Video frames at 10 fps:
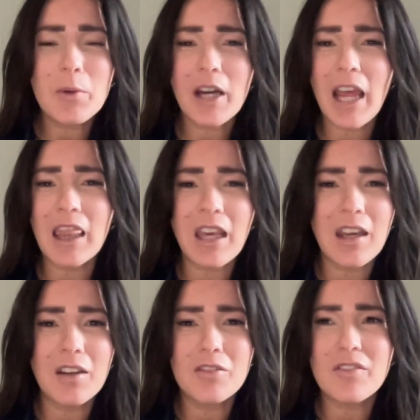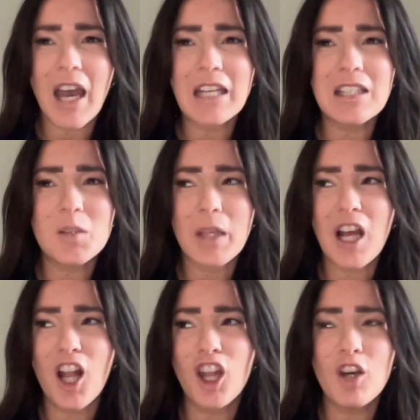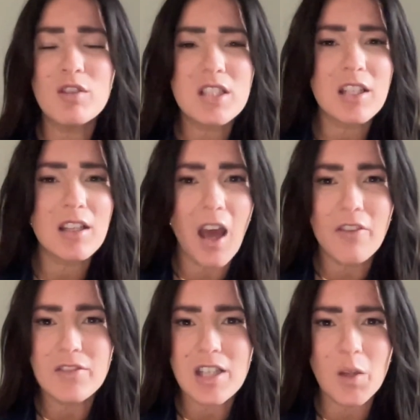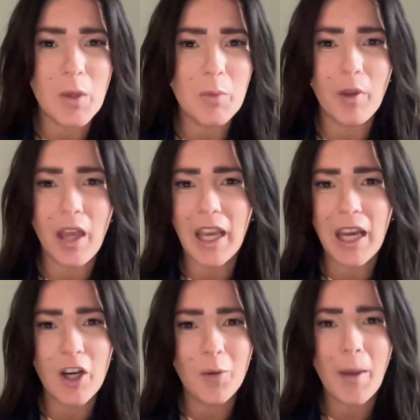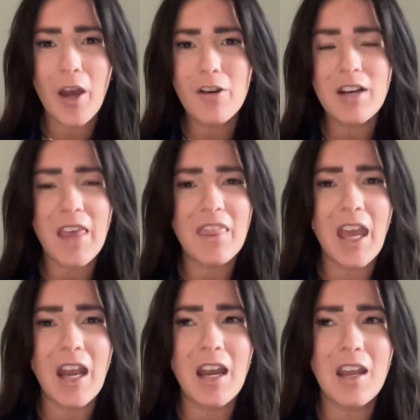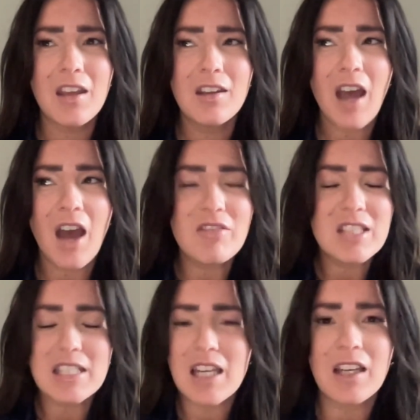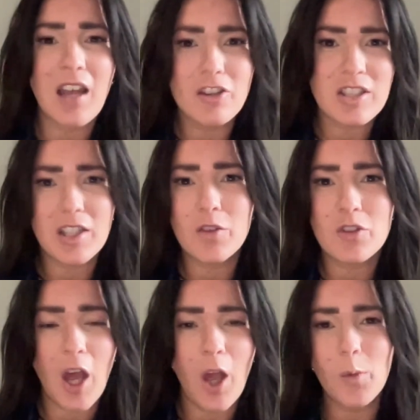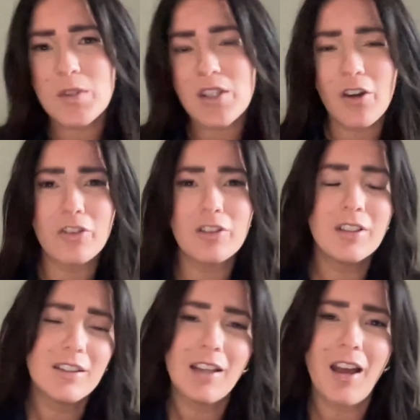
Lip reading: anywhere I live, I need to be close enough to the people I care about. And then obviously technology is a huge help. So